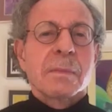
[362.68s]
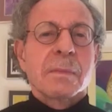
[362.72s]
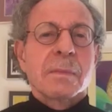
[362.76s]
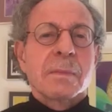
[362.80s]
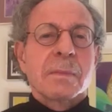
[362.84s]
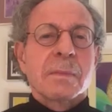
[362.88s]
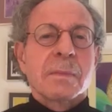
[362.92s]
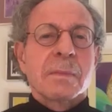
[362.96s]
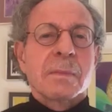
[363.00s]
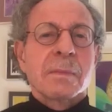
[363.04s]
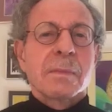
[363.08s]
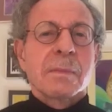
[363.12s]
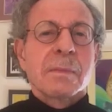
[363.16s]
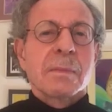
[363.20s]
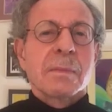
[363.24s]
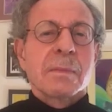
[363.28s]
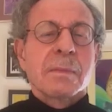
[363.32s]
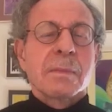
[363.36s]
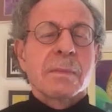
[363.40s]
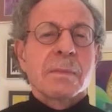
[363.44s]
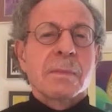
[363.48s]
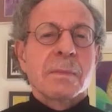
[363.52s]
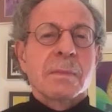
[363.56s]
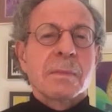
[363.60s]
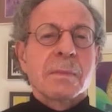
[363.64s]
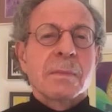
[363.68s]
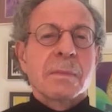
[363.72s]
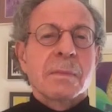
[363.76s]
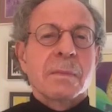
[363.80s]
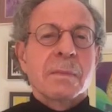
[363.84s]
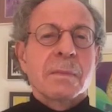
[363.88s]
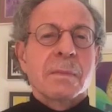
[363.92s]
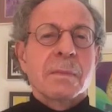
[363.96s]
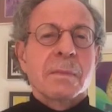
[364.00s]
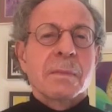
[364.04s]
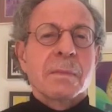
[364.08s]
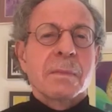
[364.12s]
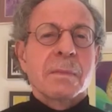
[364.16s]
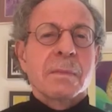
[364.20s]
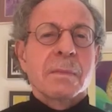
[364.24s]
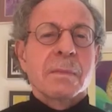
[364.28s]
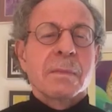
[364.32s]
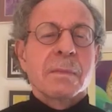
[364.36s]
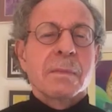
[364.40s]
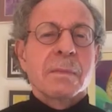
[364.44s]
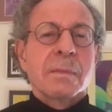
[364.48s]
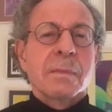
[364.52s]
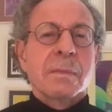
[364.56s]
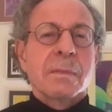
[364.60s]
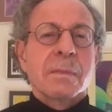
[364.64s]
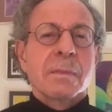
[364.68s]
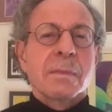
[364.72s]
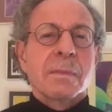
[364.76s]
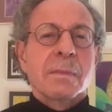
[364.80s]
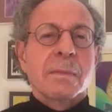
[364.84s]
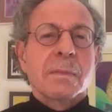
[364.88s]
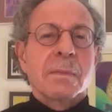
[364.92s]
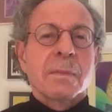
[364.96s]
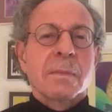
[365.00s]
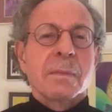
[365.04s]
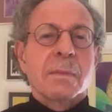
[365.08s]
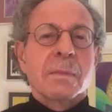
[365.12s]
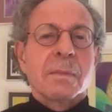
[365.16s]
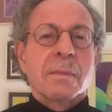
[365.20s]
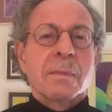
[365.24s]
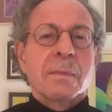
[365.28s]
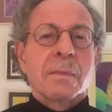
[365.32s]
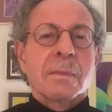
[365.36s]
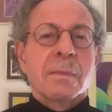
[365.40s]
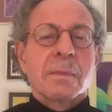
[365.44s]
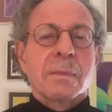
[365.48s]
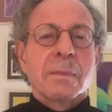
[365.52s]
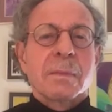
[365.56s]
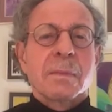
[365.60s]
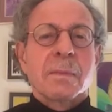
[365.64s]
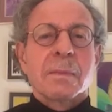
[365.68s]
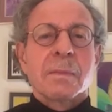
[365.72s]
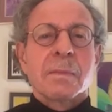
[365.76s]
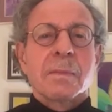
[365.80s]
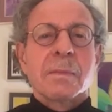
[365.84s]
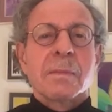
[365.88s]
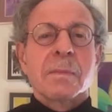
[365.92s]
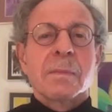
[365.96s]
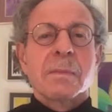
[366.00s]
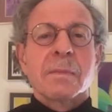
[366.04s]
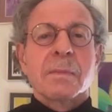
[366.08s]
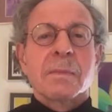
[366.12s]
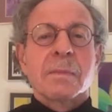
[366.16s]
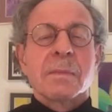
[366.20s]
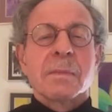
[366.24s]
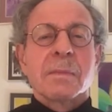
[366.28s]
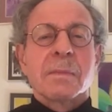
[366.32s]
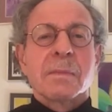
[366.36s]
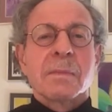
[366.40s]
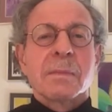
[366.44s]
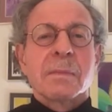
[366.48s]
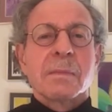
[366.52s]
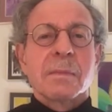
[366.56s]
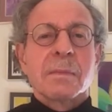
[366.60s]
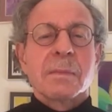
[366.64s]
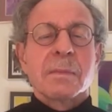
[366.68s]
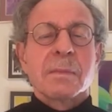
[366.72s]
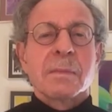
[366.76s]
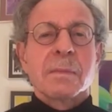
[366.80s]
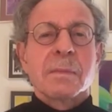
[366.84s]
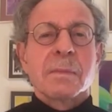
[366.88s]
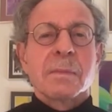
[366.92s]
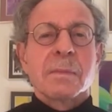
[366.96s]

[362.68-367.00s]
(not speaking)